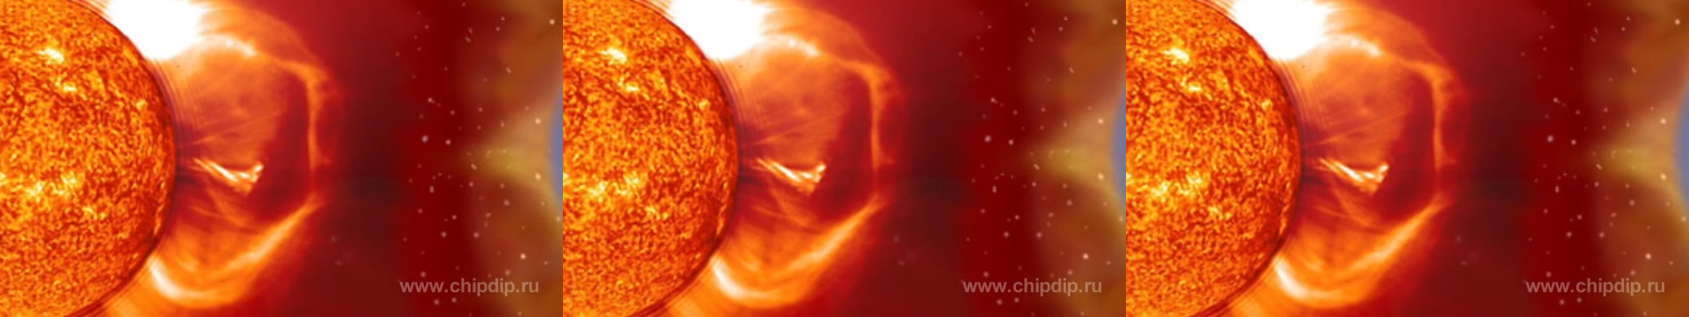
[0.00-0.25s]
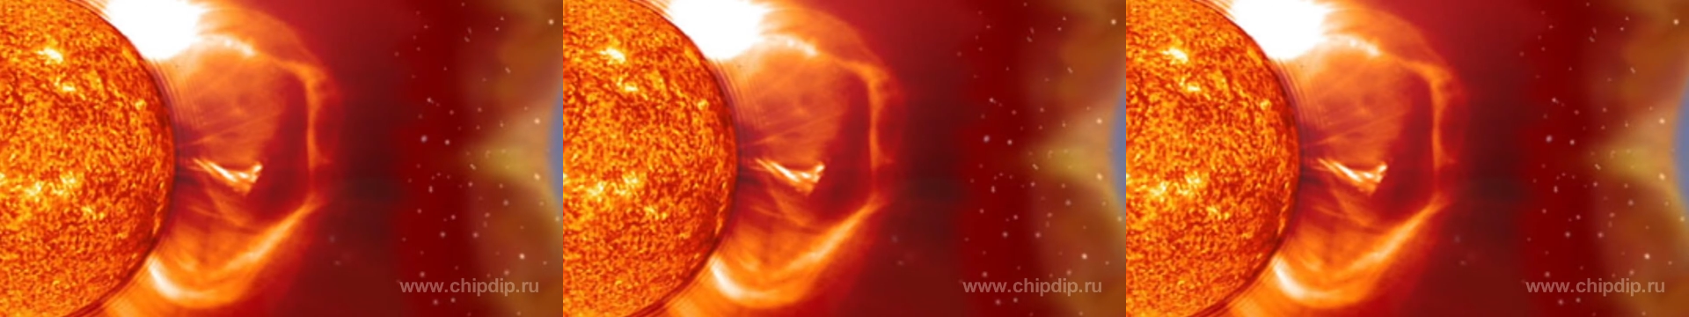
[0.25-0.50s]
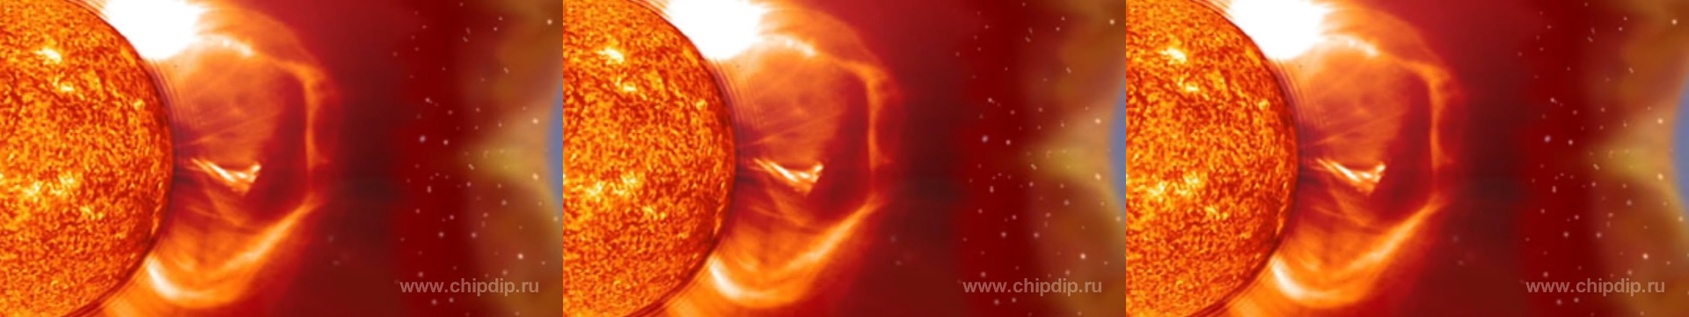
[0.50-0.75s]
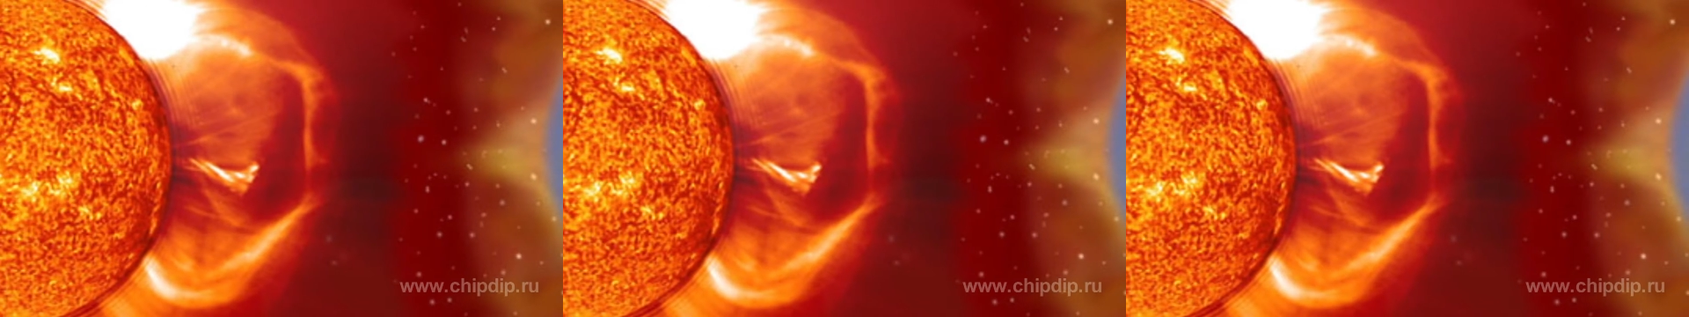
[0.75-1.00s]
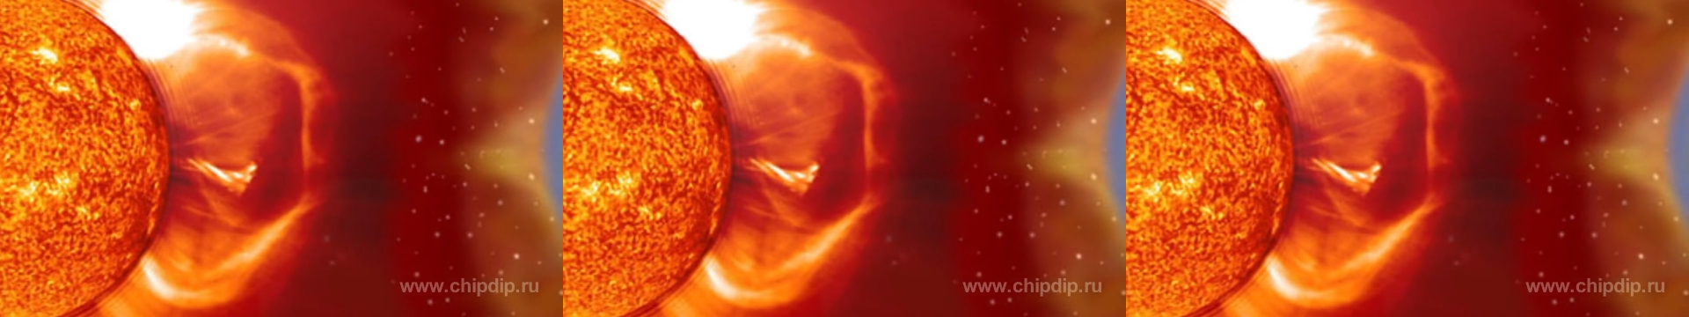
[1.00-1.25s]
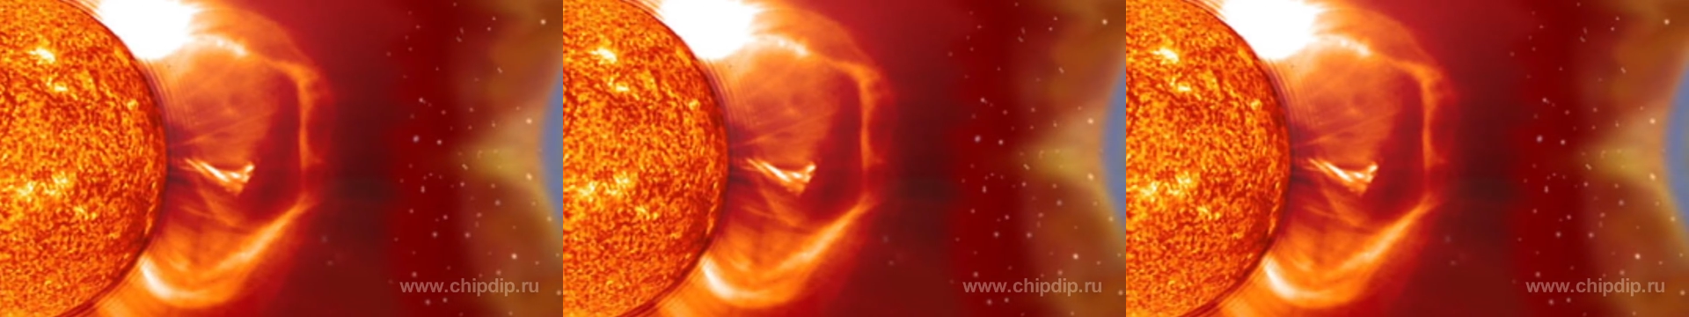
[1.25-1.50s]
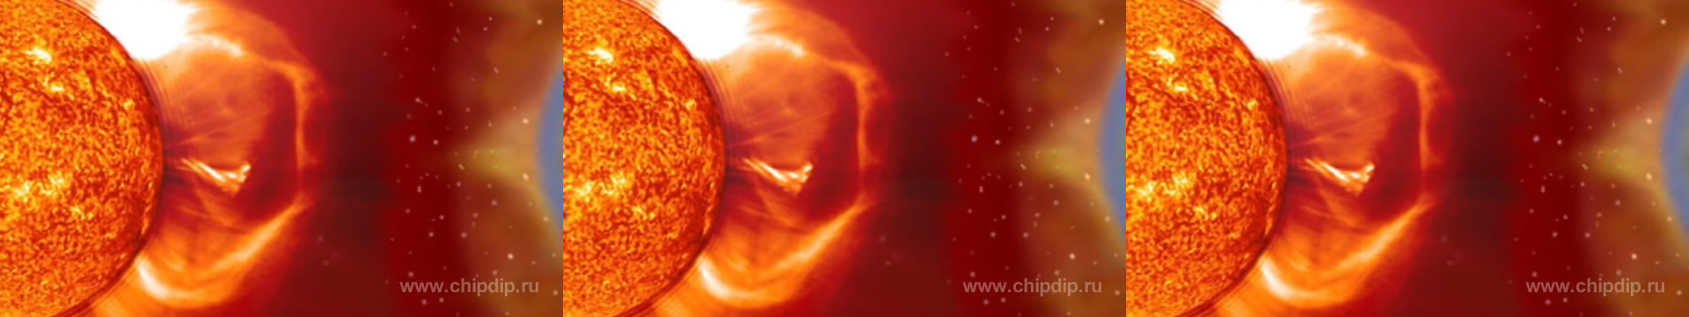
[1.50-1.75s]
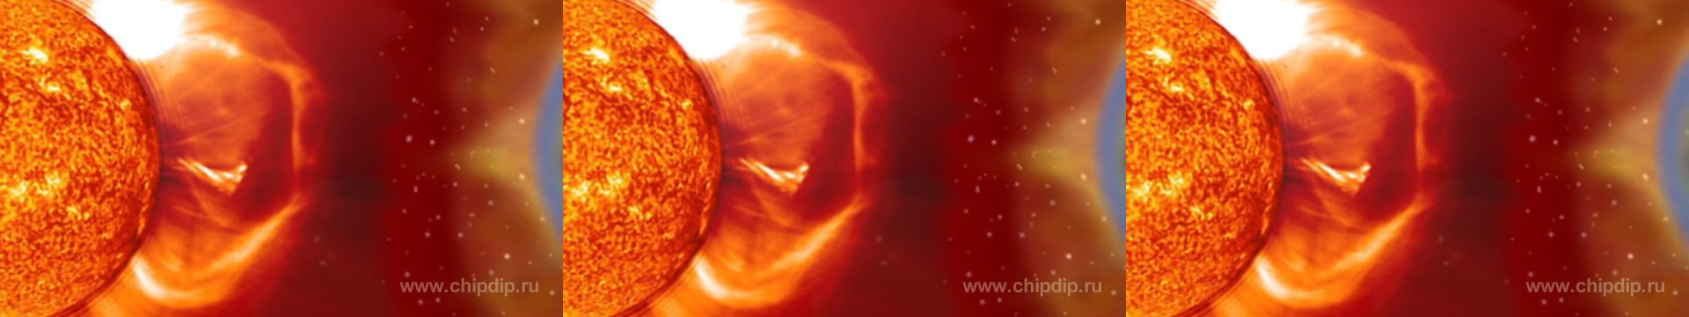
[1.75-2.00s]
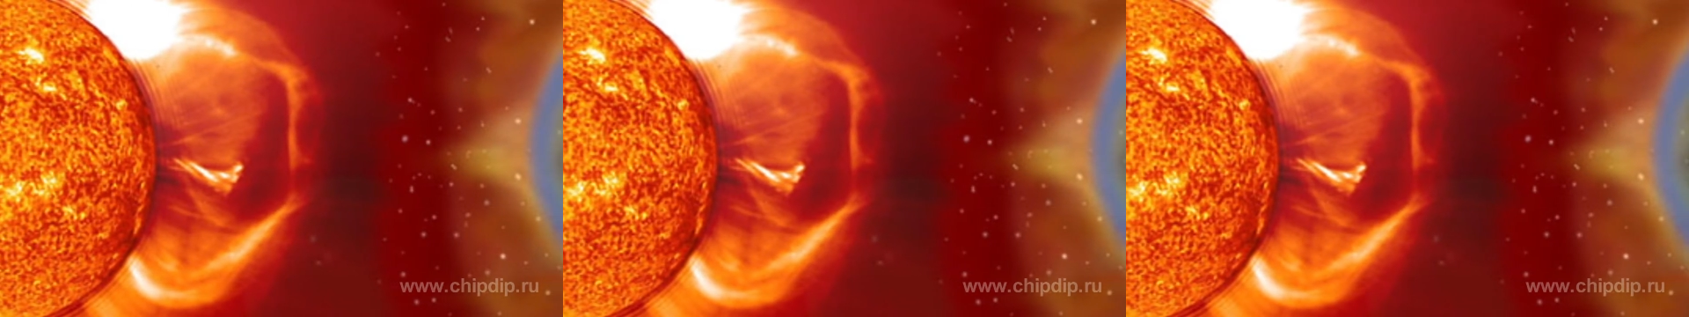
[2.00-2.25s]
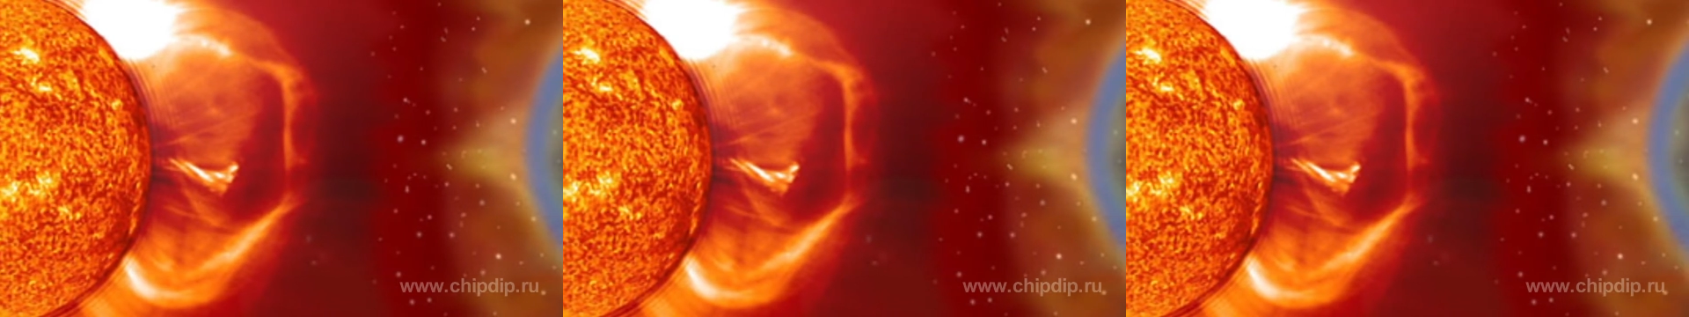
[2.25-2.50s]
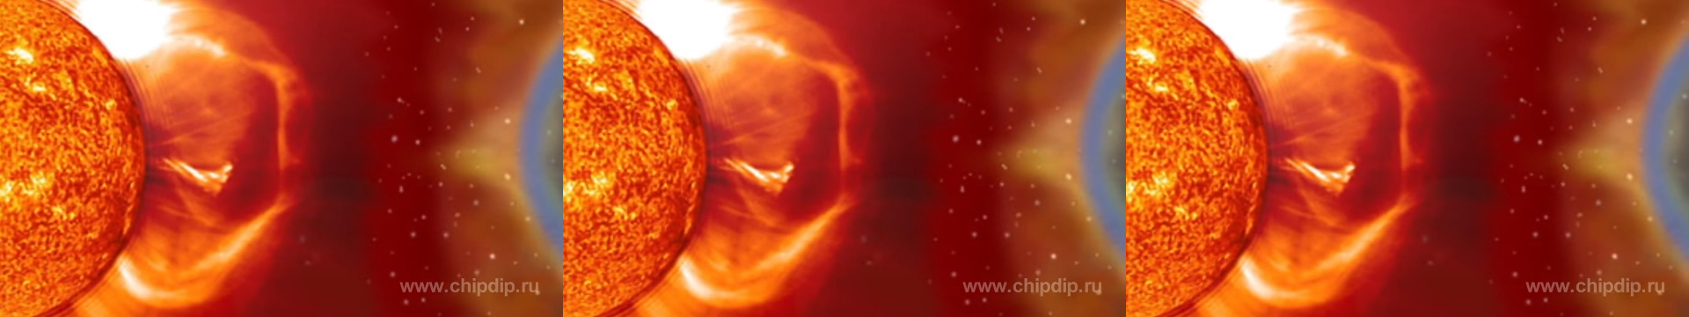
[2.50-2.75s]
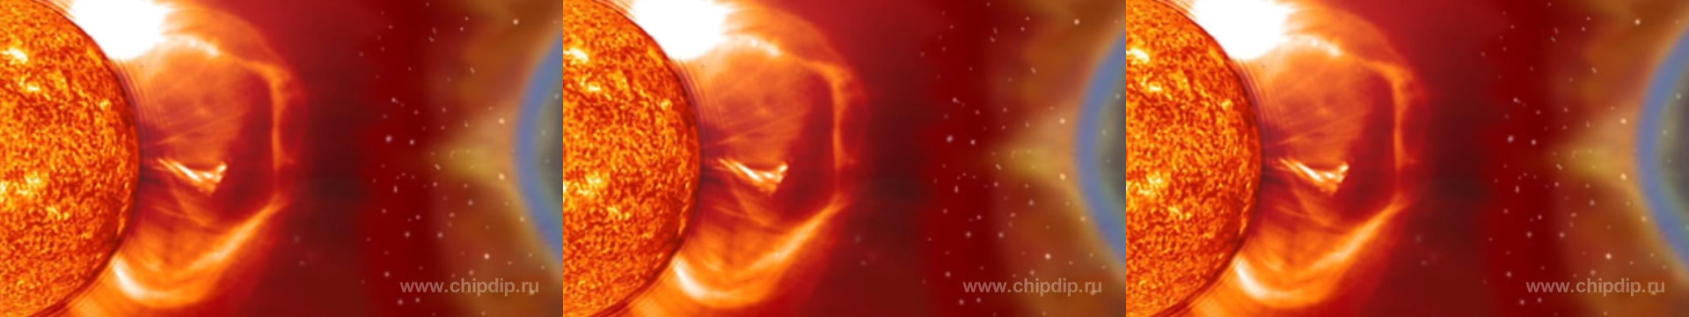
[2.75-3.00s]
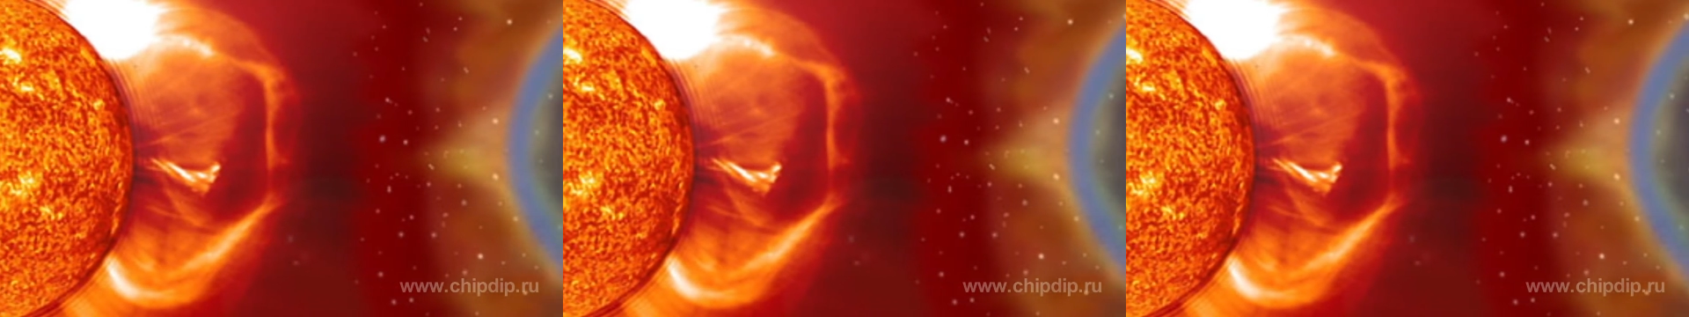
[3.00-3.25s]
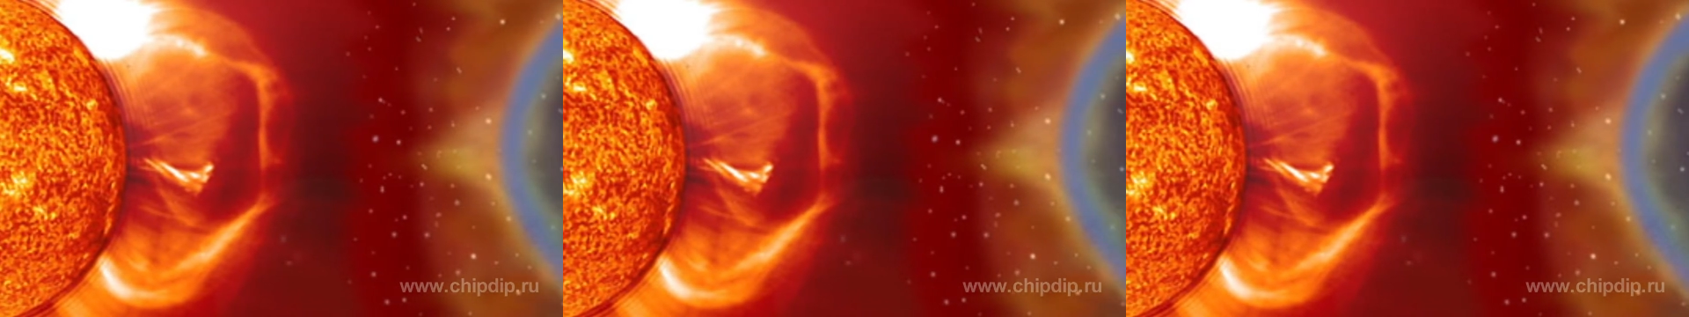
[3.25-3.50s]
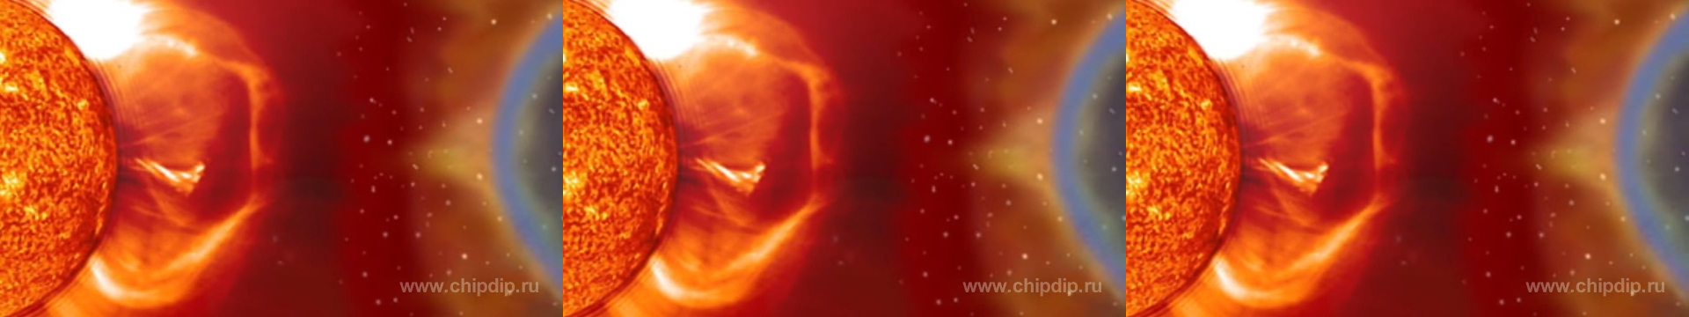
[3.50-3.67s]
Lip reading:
No face is visible, so there are no lips to read.